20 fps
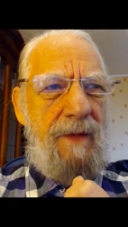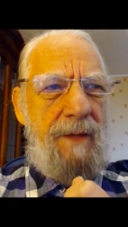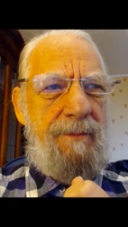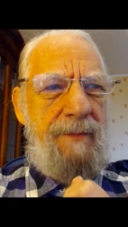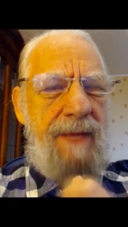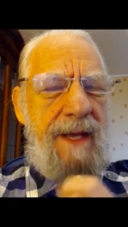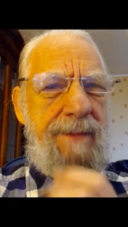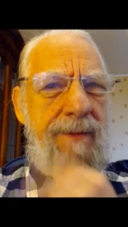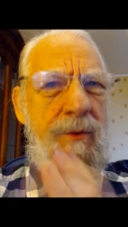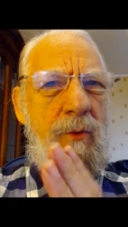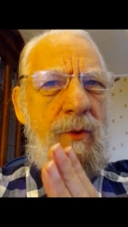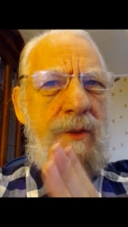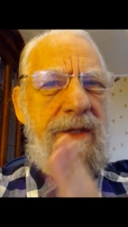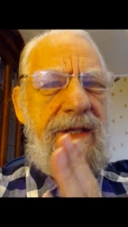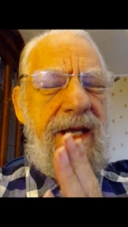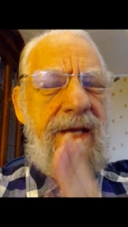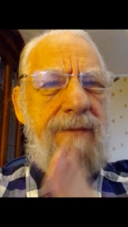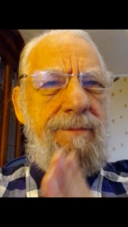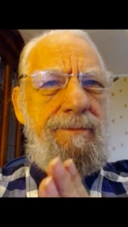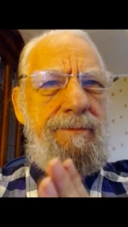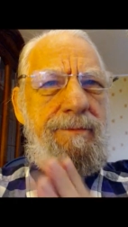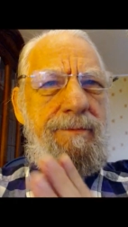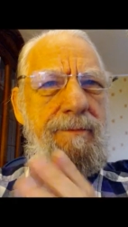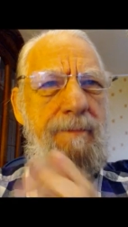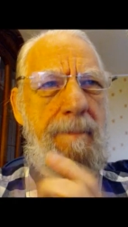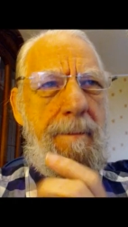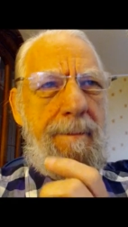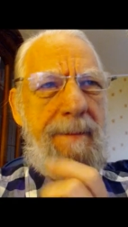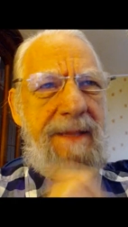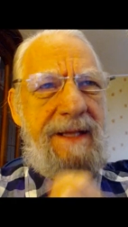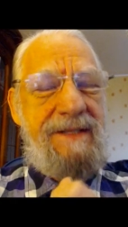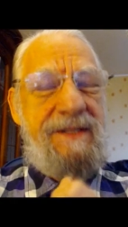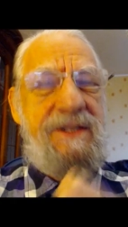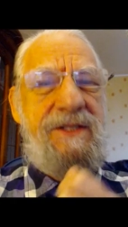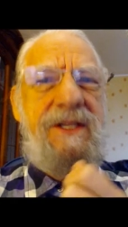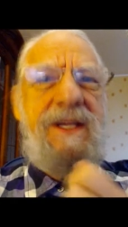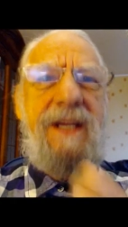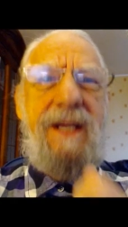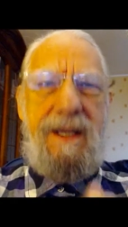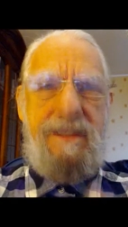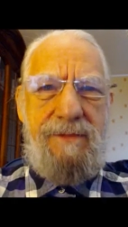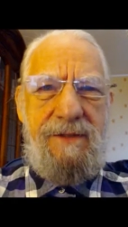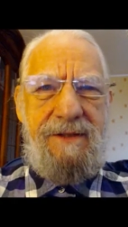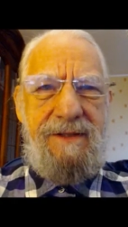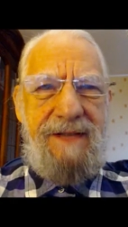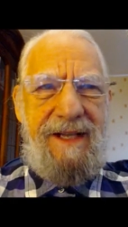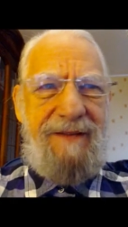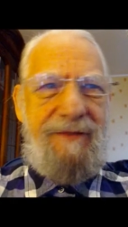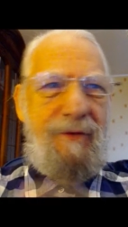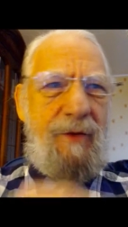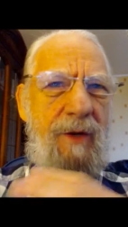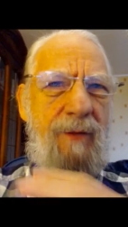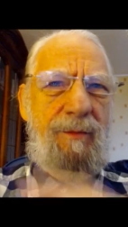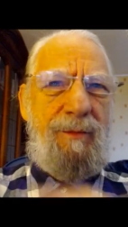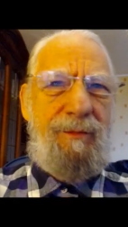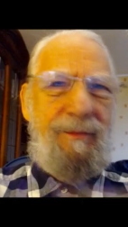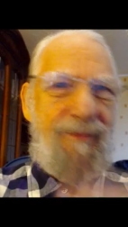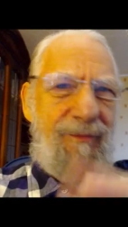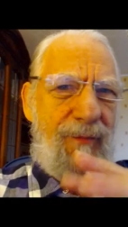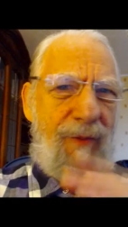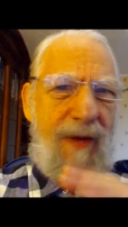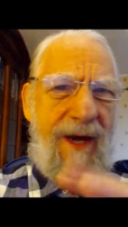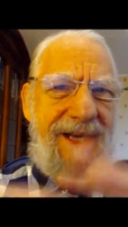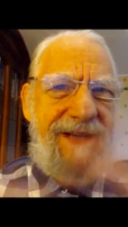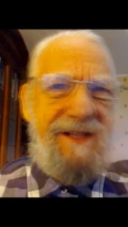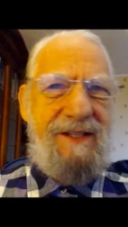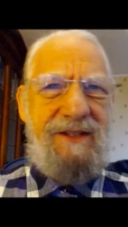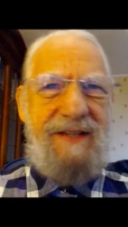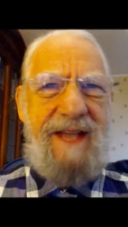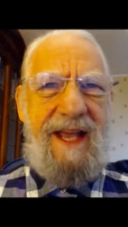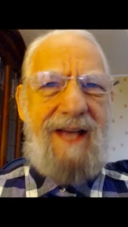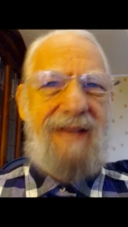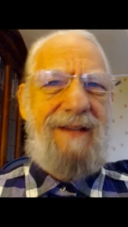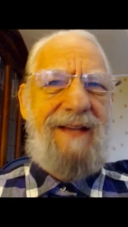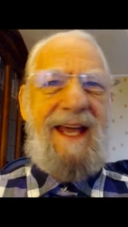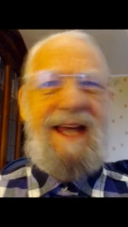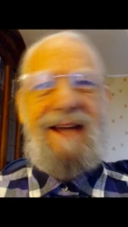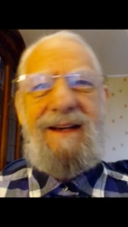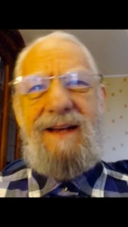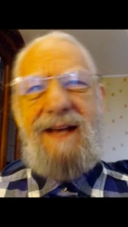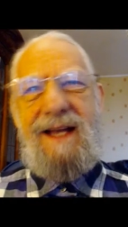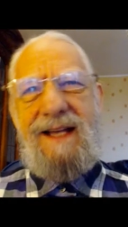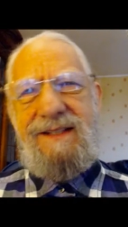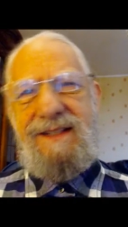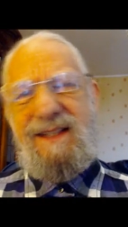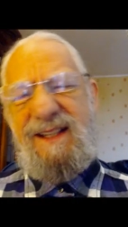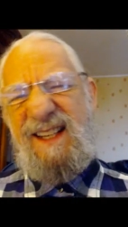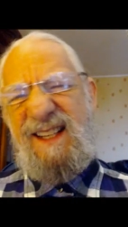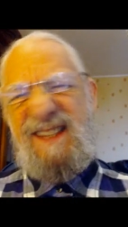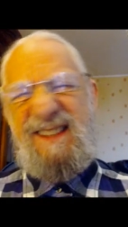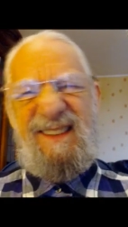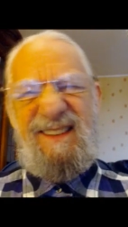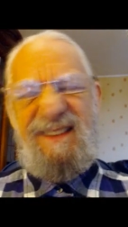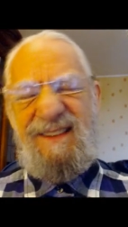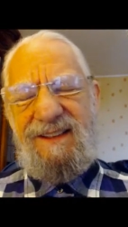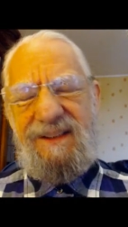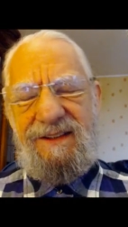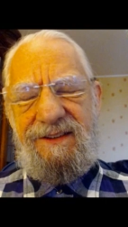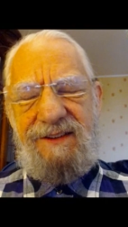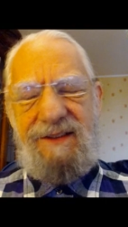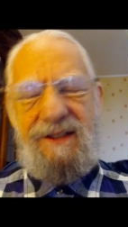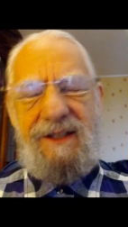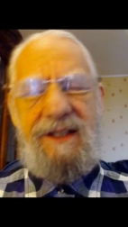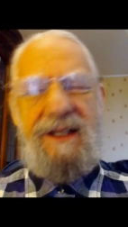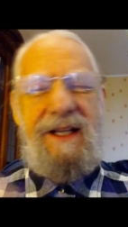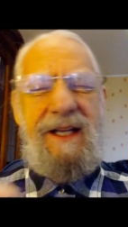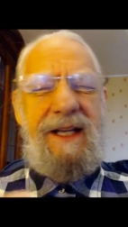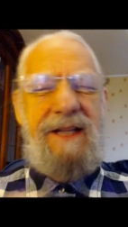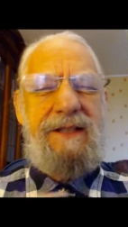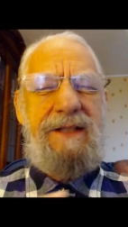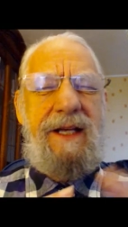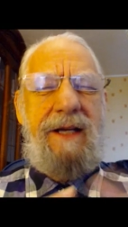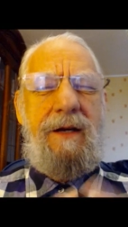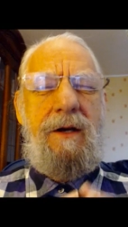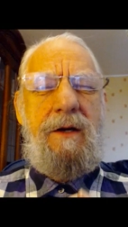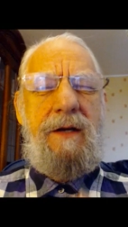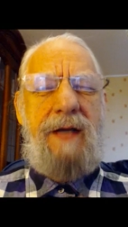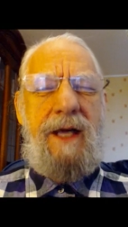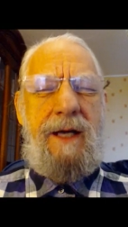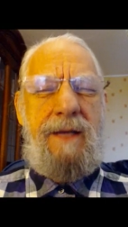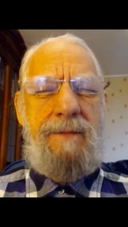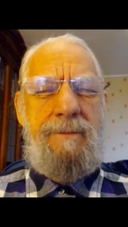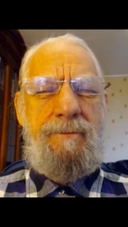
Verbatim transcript: people would get it seems, if we're breaking this down, analyzing this, or looking through it, it's like, okay,